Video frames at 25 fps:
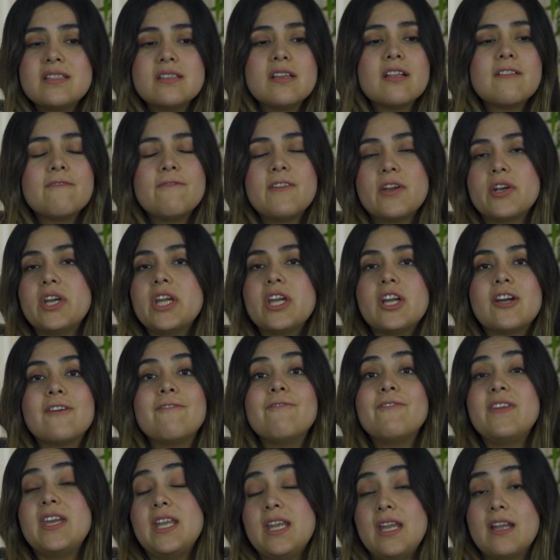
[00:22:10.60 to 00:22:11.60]
not very
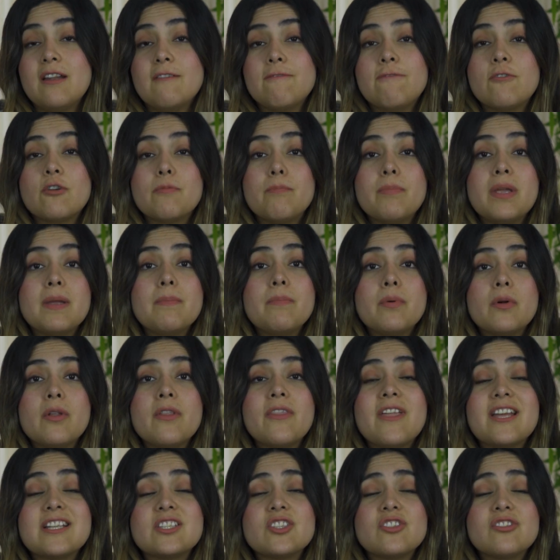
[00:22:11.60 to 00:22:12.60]
convenient for
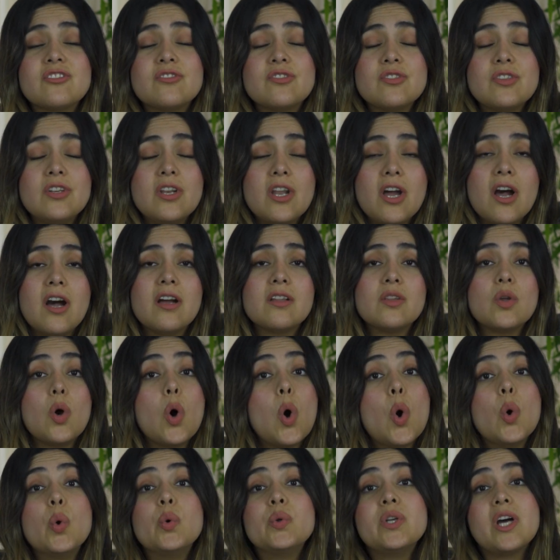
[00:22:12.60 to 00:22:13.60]
people that do not
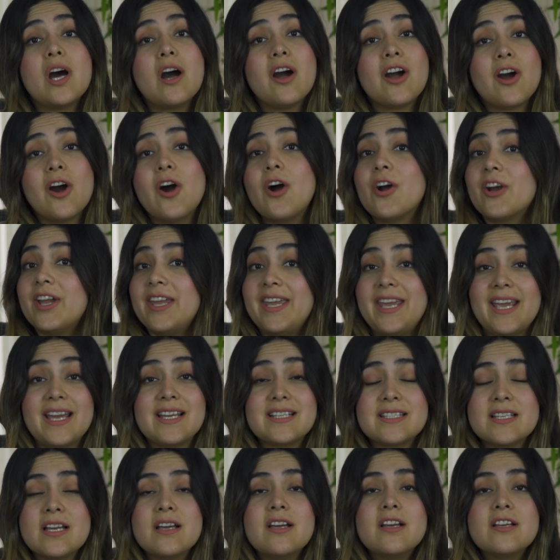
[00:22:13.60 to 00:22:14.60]
own a car
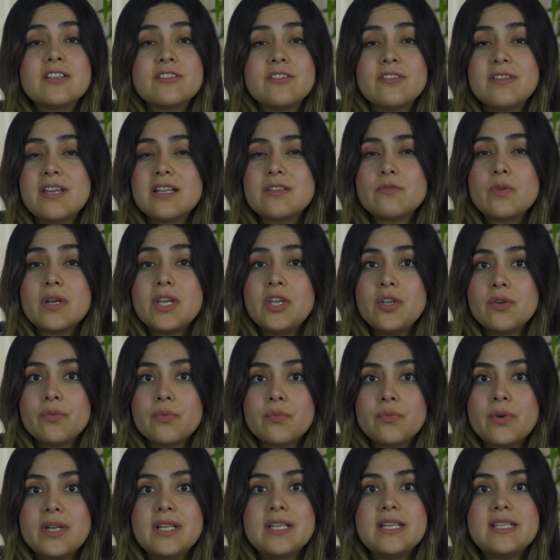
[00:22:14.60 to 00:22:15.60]
yet. So that's why
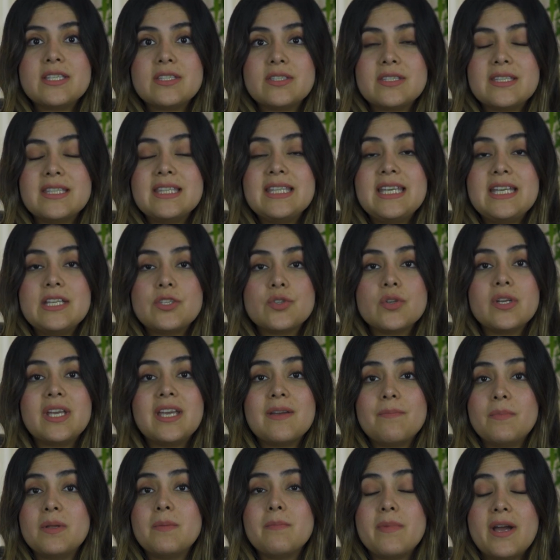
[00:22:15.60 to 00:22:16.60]
you really need to
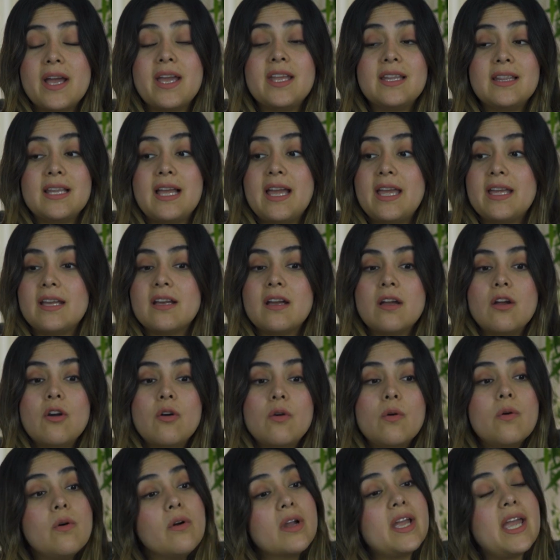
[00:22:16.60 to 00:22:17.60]
keep in mind, like,
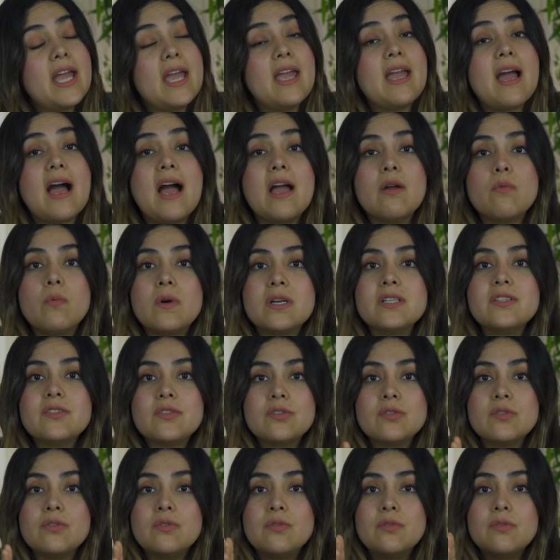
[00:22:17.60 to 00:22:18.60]
okay, I
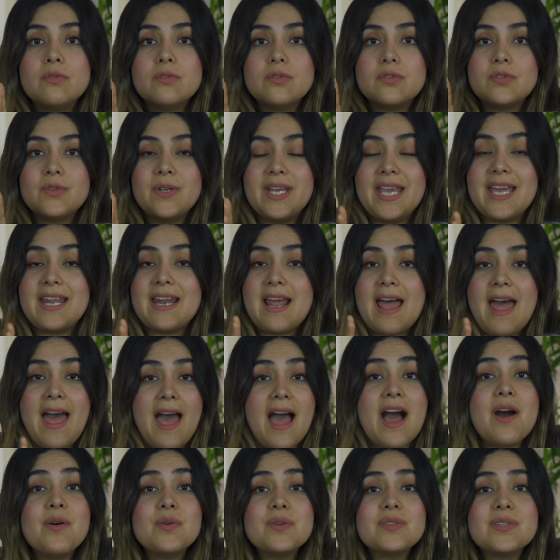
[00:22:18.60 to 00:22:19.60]
want to get a
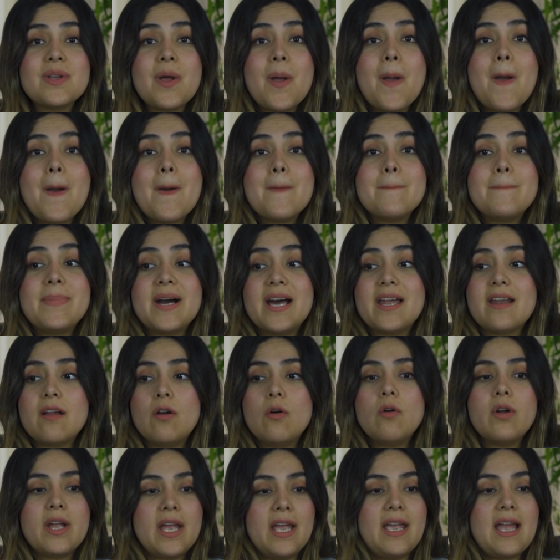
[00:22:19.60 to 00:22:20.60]
house, but
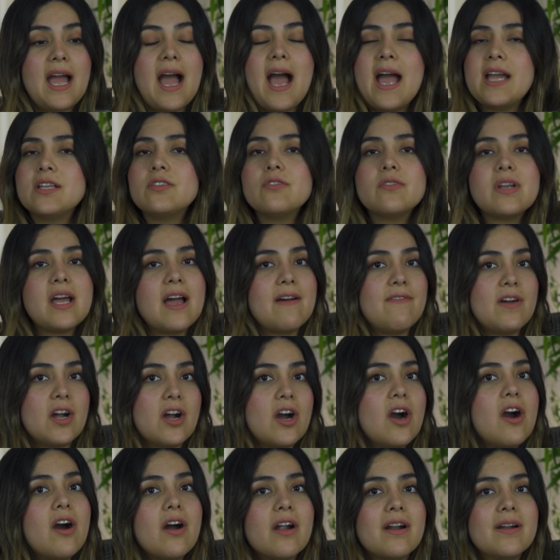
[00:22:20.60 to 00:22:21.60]
okay, I don't have a
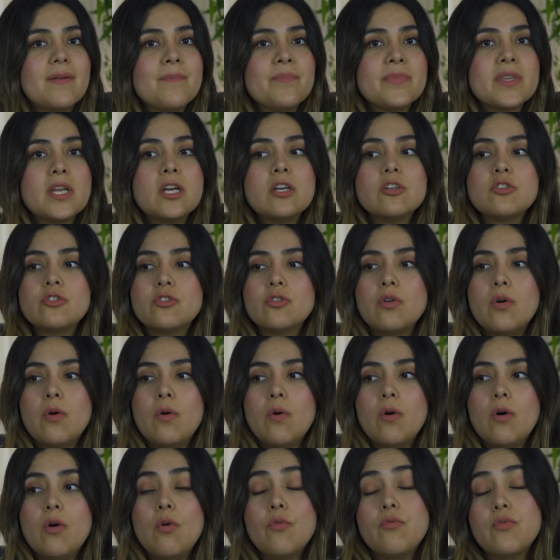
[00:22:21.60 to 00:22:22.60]
car.
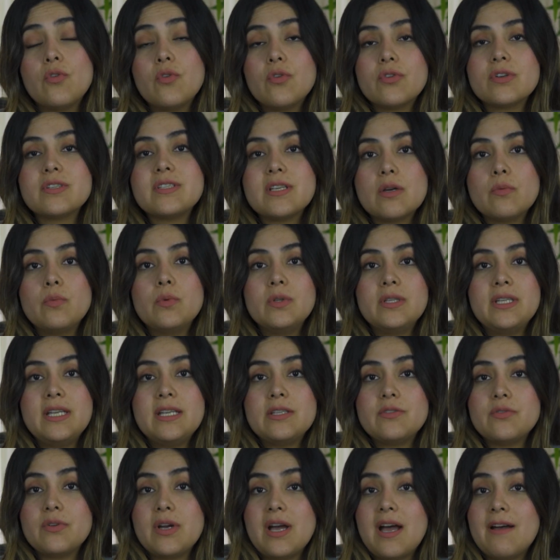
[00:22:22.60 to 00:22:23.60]
So of course I will
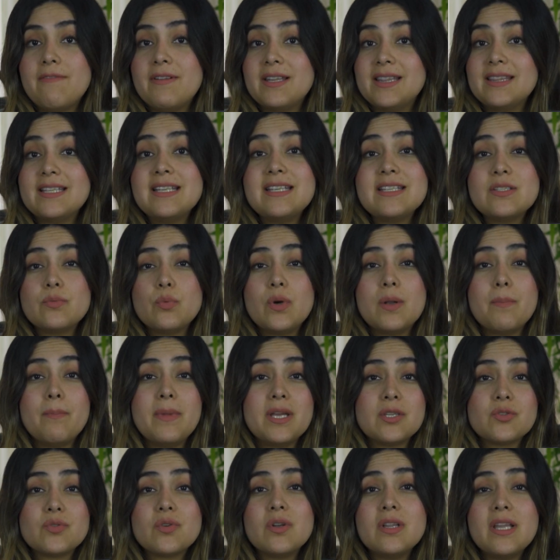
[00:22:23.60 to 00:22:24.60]
need to have at least one
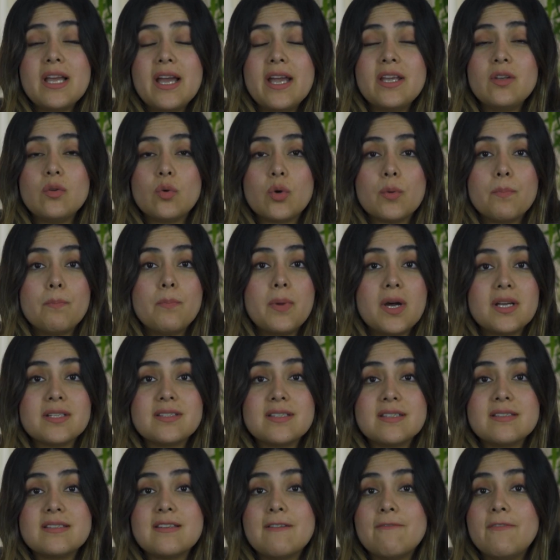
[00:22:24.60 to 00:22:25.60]
metro line or
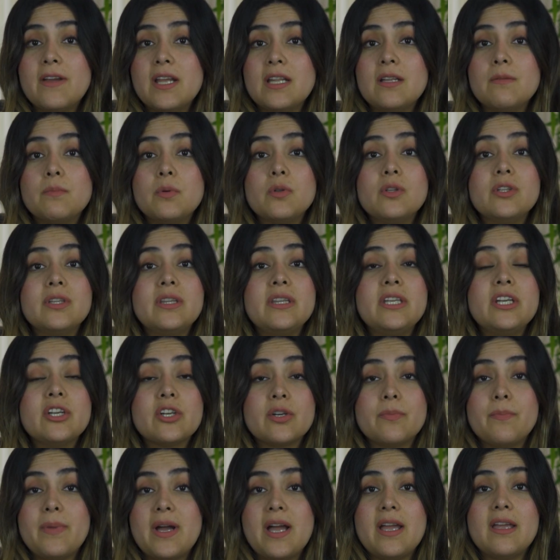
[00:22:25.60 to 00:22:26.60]
buses available
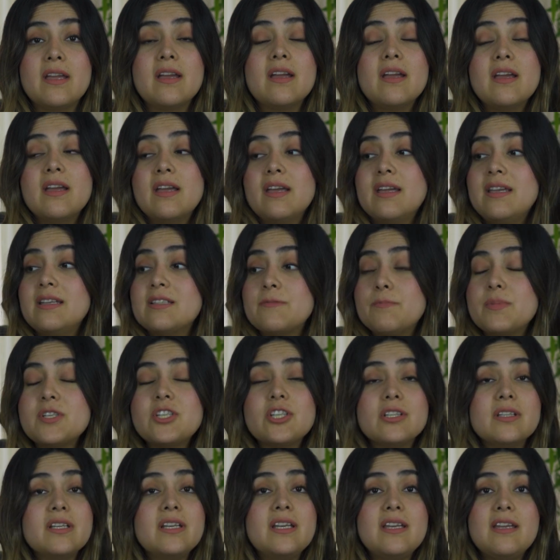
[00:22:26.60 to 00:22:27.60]
nearby,
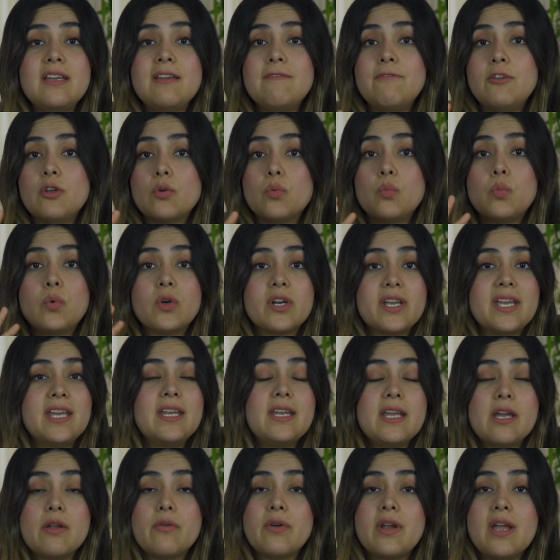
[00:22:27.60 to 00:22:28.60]
especially if your
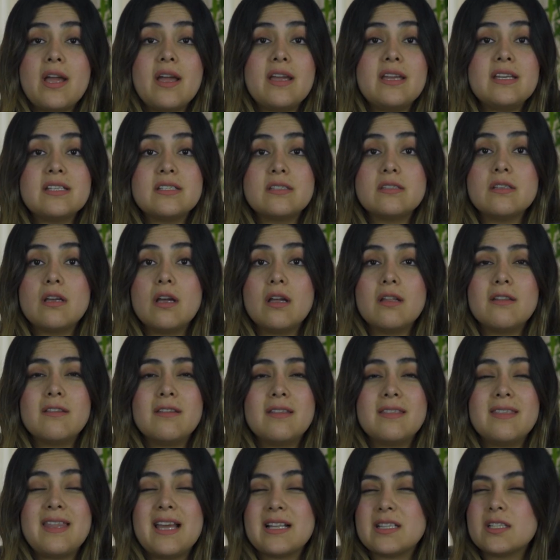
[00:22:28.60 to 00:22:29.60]
working area is not
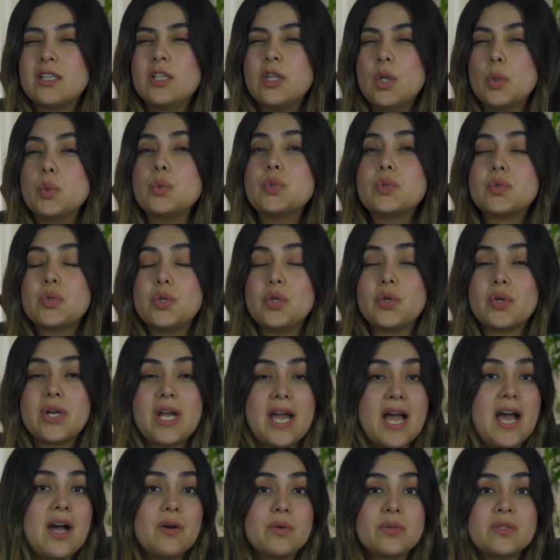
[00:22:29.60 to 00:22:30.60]
that close to your
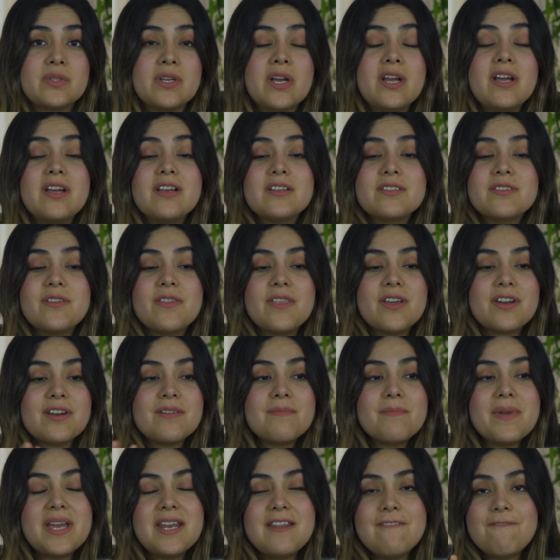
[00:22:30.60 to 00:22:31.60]
house. So there
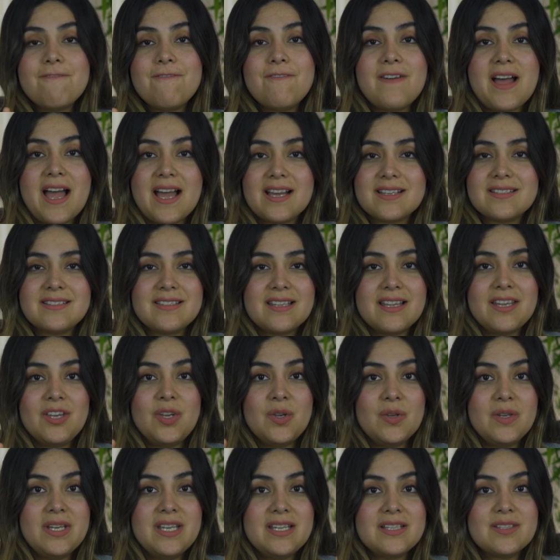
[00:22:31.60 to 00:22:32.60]
are many facts that
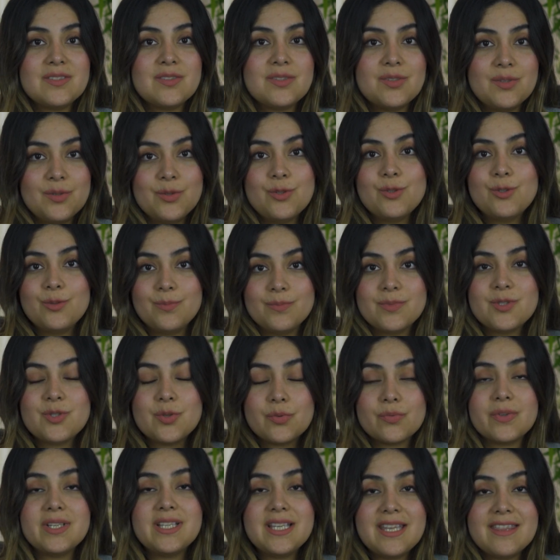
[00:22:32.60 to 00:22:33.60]
you need to
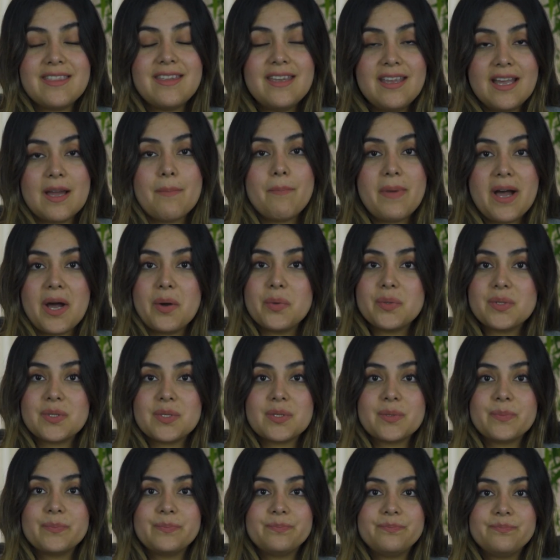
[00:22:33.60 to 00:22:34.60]
really think
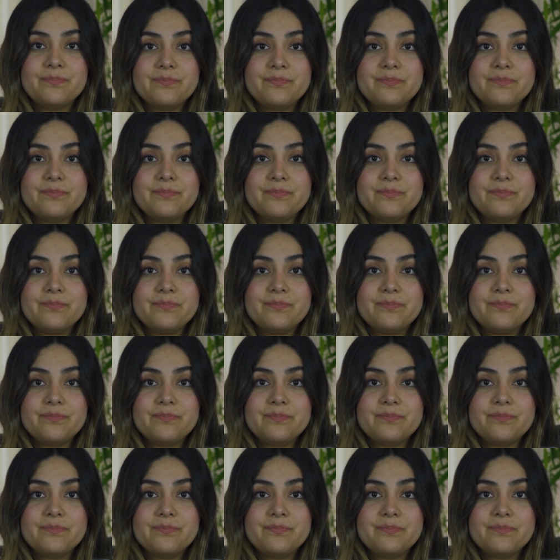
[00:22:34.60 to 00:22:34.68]
about.